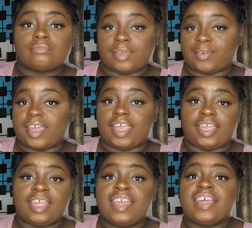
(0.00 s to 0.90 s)

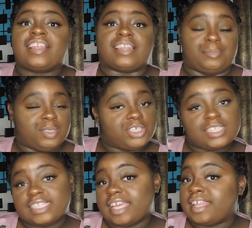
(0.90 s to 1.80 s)
Okay? Let me
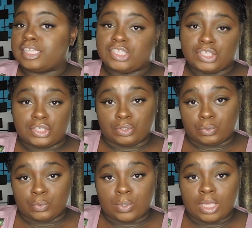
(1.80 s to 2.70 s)
just say that to
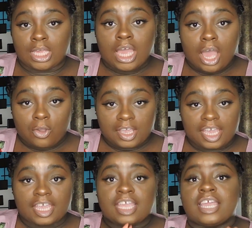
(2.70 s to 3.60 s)
you.
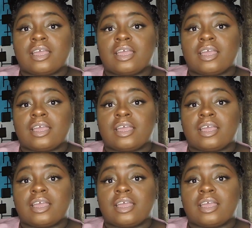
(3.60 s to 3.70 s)
Okay?